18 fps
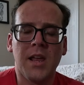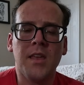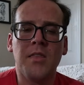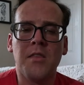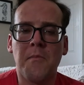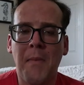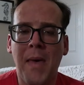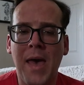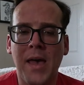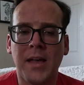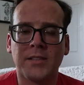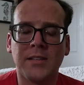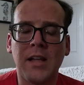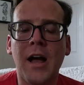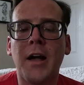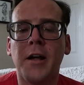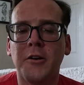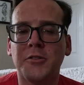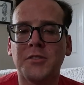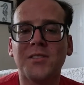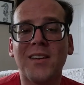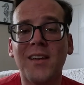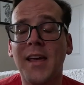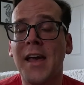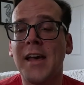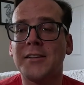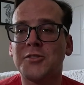In the past,
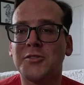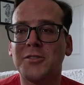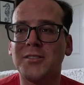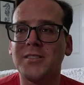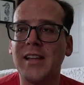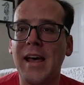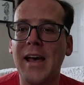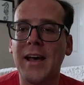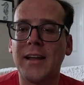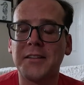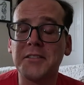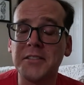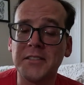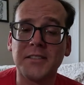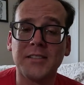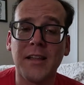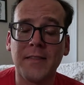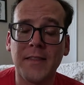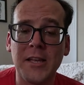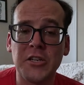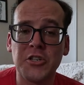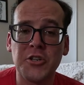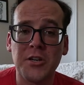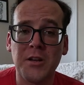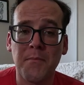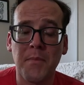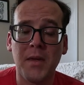IOC has told the athletes that they
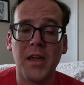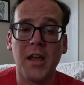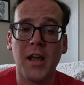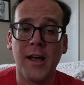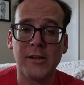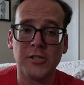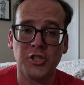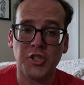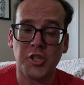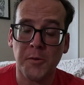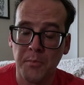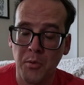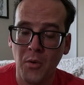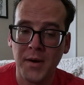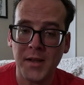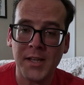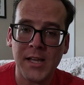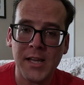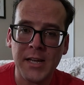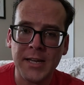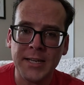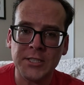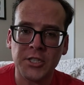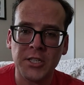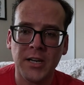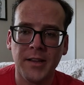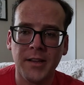shouldn't be shpoinking
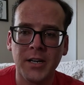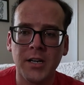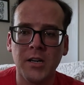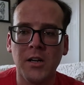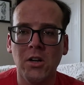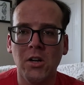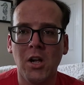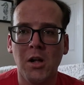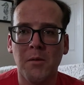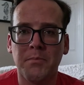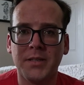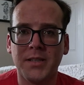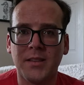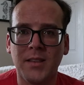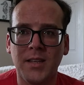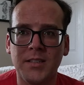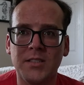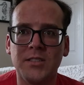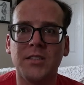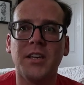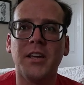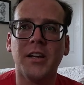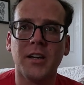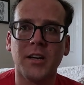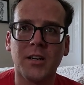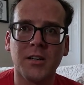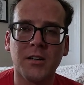each other, but this
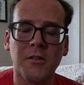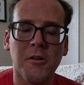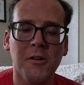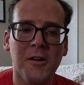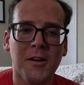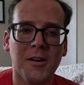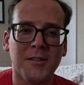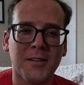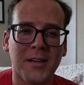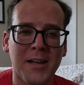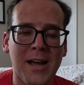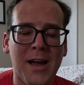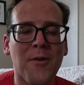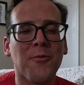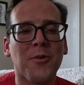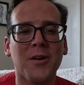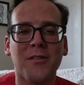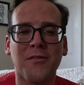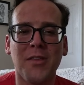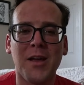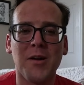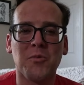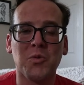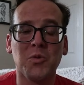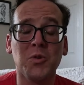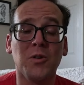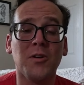year, they got rid of
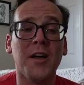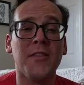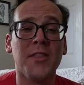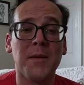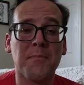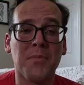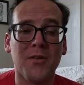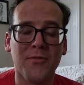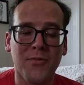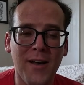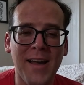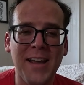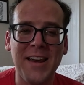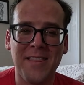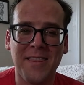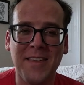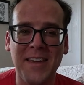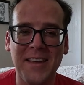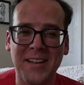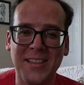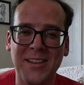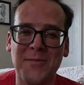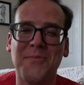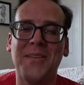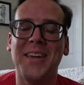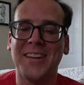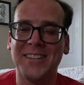that rule and they provided the
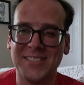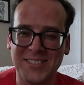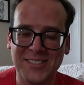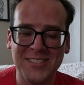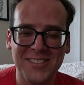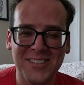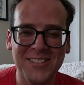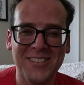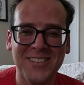Olympians